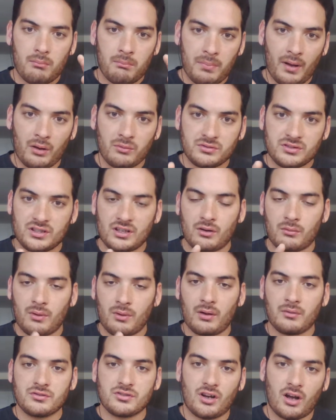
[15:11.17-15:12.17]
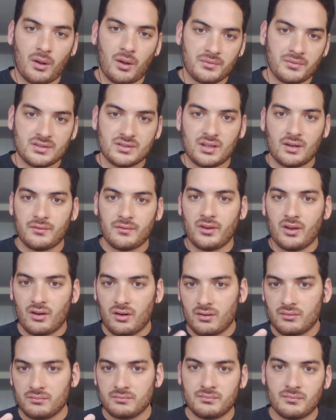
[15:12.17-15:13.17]
bouncing around jobs and stuff,
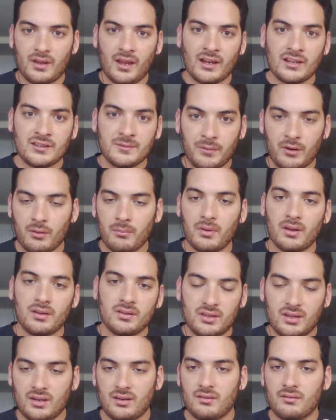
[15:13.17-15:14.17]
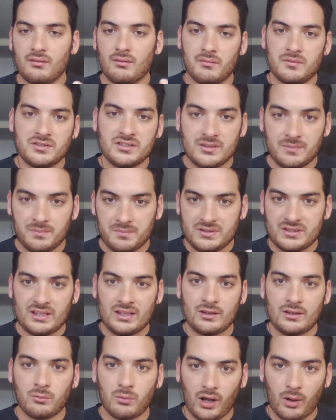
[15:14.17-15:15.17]
experimenting,
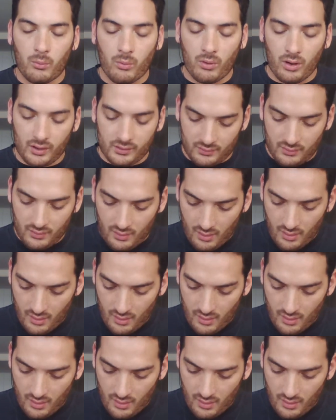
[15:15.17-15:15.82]
seeing what I want